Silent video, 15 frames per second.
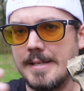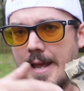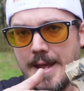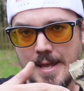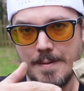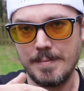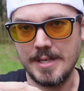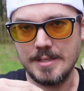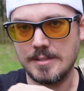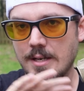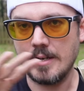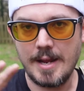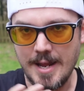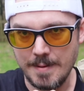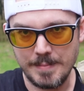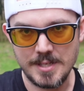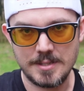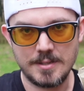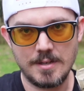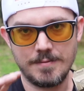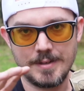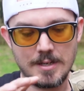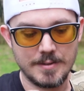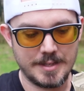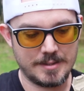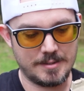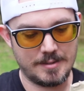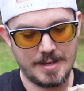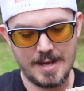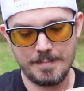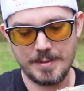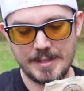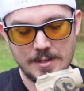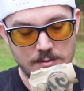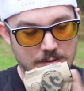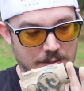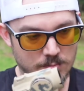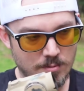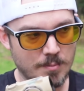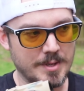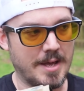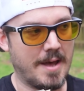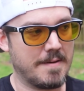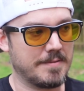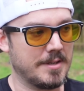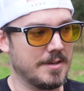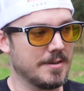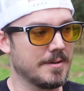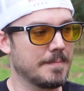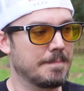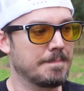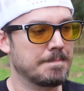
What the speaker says: ambi, ton of ambi stuff, and I'll get to that, but that's what we have here.